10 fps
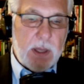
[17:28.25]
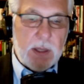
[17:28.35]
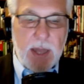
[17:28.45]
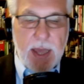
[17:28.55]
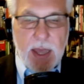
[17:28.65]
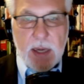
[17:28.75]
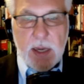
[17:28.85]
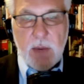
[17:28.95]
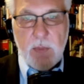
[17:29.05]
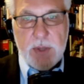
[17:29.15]
Land
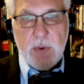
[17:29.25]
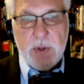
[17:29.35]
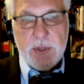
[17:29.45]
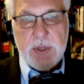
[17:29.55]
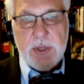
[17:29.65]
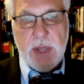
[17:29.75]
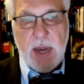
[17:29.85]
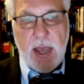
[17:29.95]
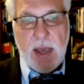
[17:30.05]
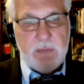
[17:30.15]
and resources that
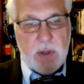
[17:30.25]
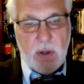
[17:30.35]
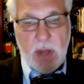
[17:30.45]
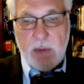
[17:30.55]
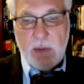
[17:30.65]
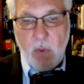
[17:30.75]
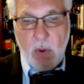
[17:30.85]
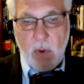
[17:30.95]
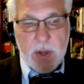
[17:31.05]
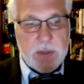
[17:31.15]
have, like
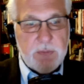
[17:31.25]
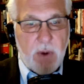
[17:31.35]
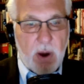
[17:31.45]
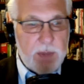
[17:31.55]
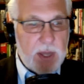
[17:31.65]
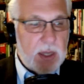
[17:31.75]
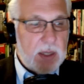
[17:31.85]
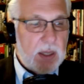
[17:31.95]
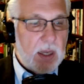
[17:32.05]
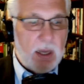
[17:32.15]
forest, farming,